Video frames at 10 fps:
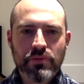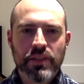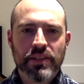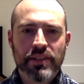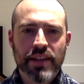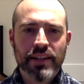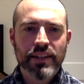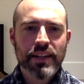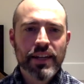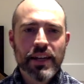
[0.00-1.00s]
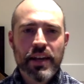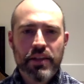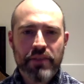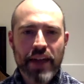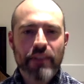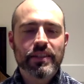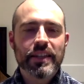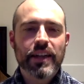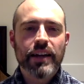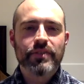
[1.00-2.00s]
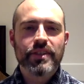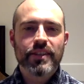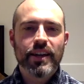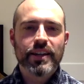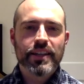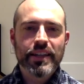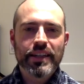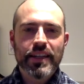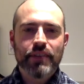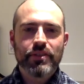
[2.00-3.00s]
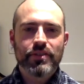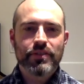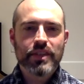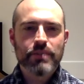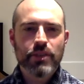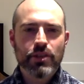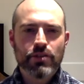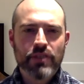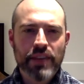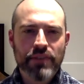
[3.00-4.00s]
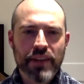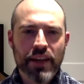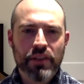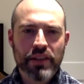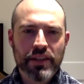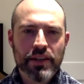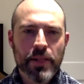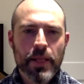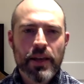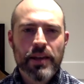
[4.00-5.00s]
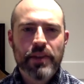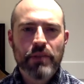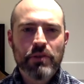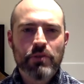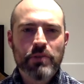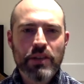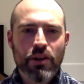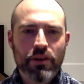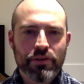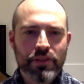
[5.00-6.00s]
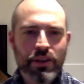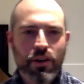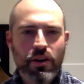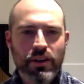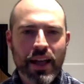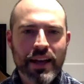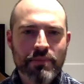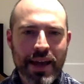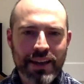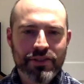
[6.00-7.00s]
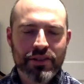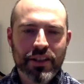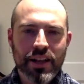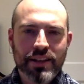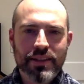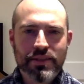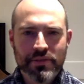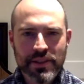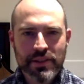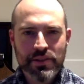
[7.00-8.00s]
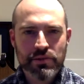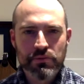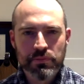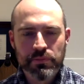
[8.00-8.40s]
Instead, the faculty and I have decided, in the efforts of keeping you safe and healthy, that we will be offering online masterclasses via Zoom.